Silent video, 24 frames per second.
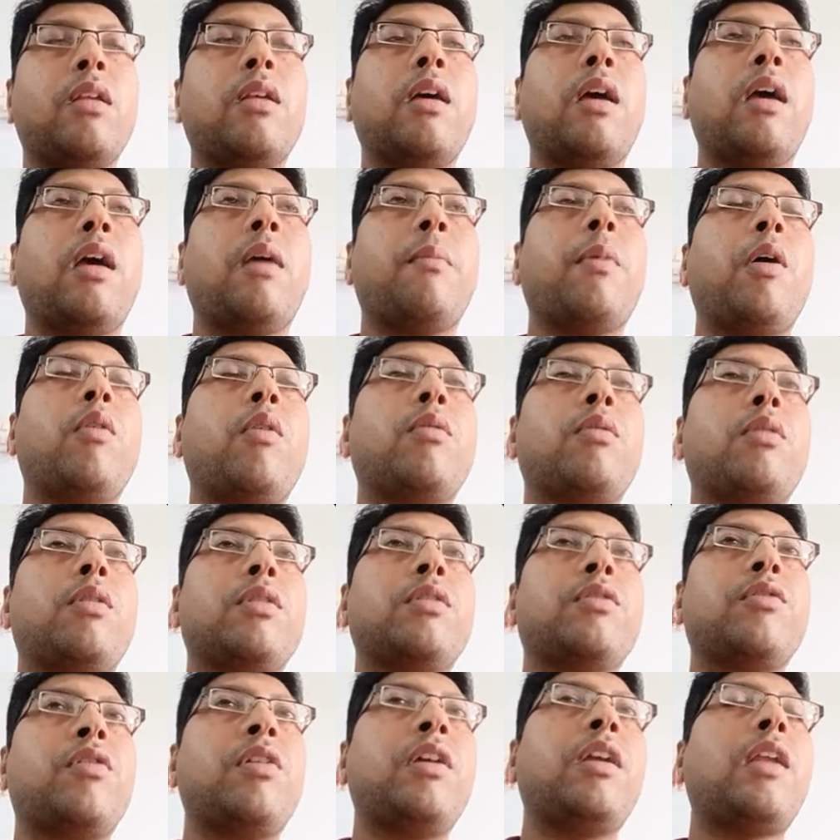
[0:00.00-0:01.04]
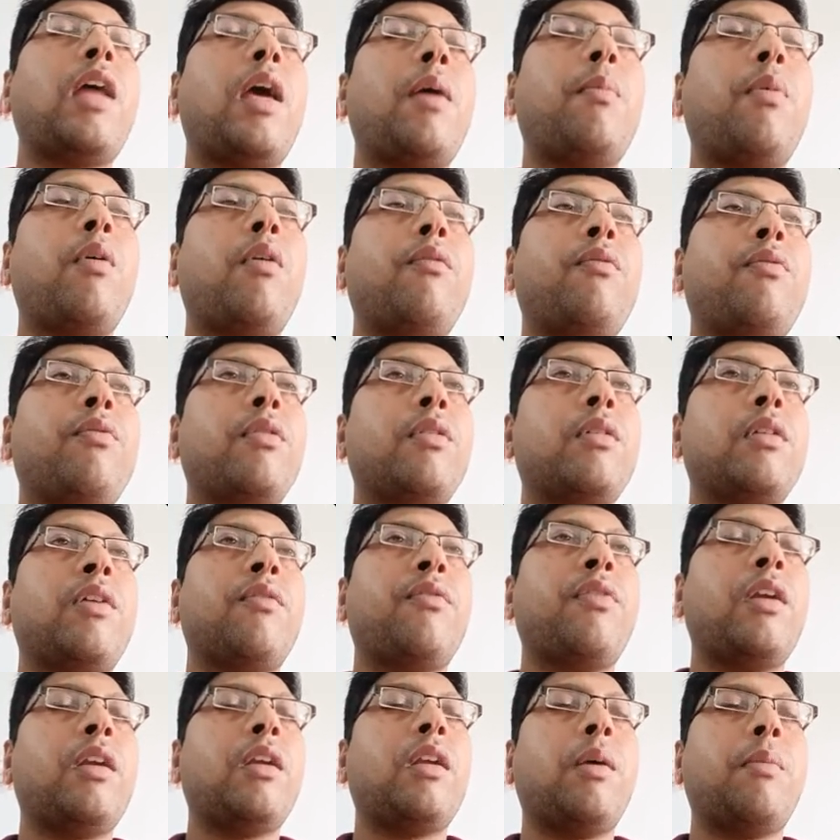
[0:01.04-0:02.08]
About three type of
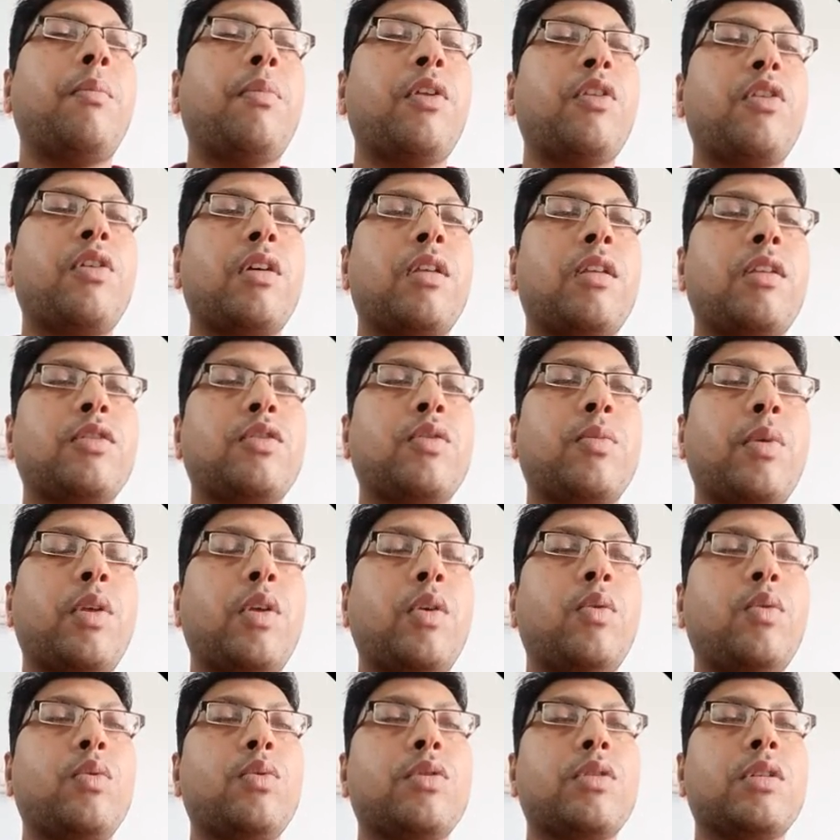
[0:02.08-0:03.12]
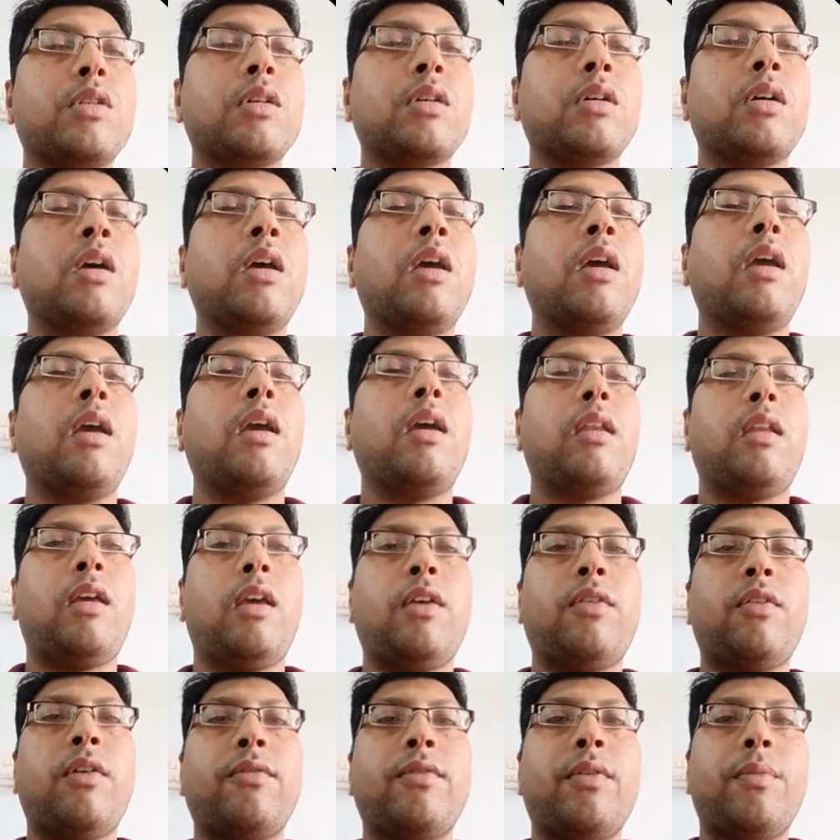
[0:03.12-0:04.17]
different temperature is to be used in
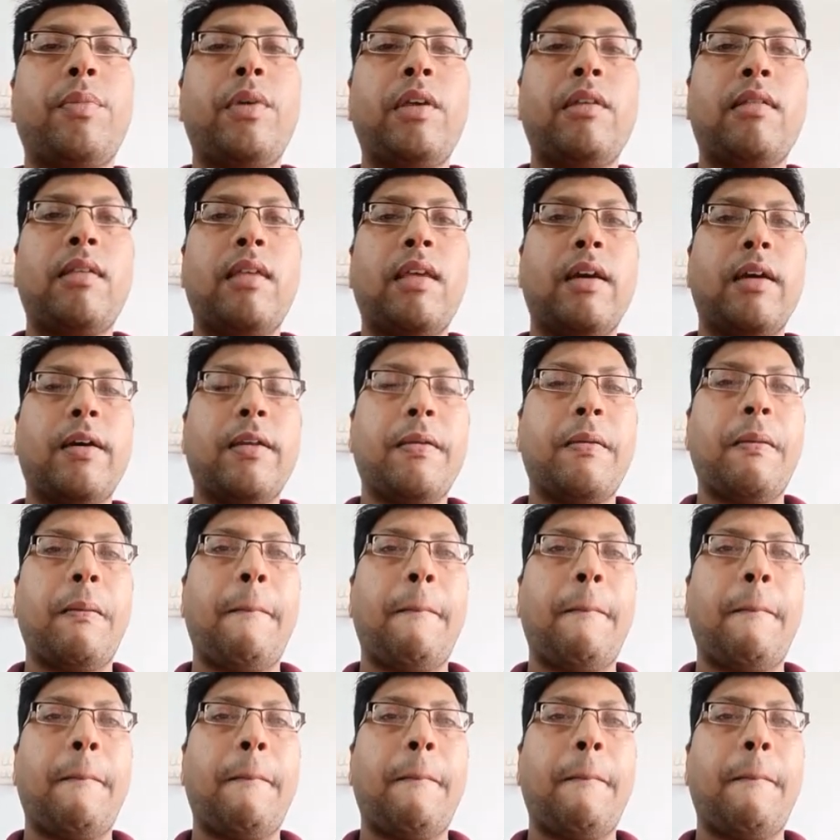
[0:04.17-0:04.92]
case of the PCR.